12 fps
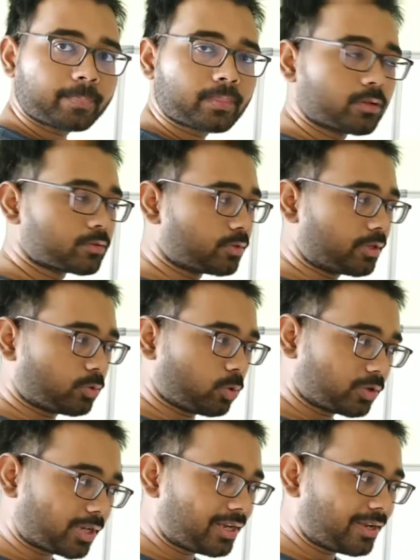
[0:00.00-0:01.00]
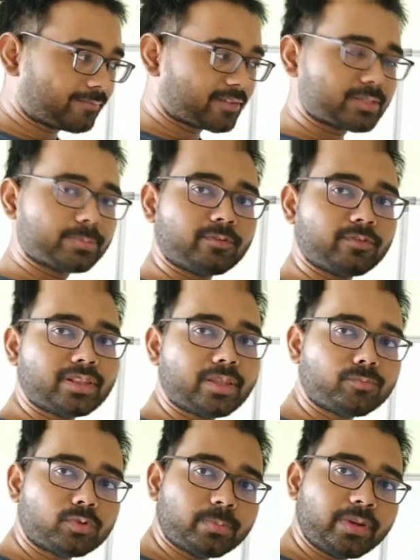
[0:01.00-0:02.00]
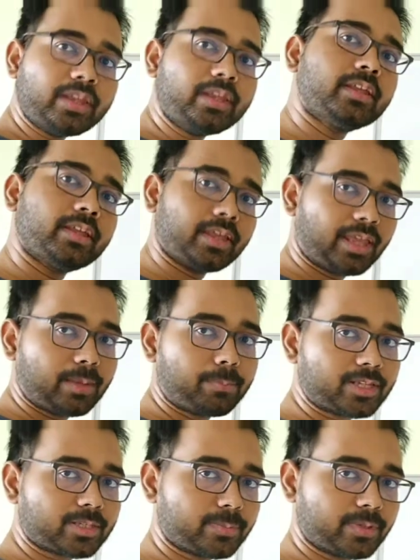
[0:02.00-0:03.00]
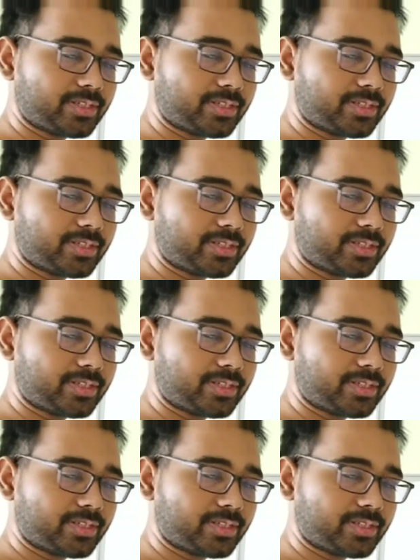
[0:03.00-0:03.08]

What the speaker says: So the total difference between them would be A plus B.